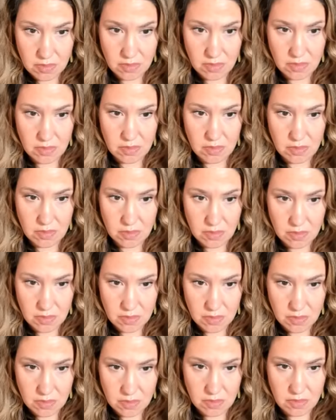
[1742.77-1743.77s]

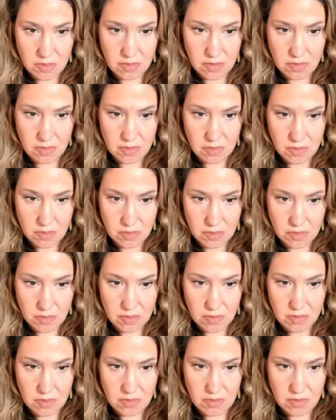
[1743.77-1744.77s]

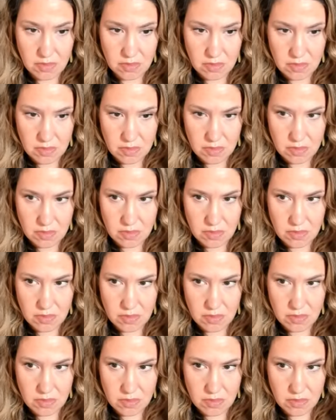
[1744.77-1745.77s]

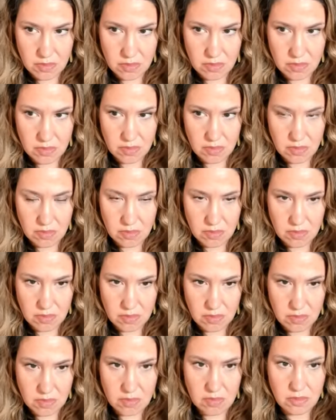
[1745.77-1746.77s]

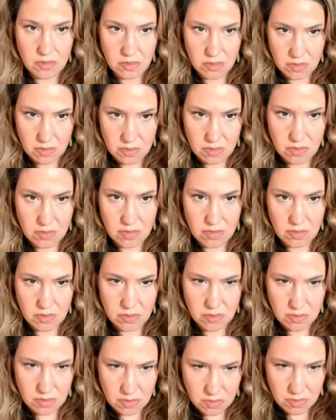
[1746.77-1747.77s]

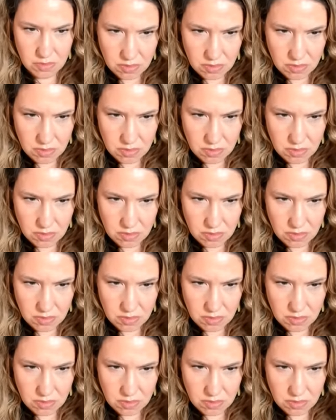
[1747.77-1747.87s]
(silent)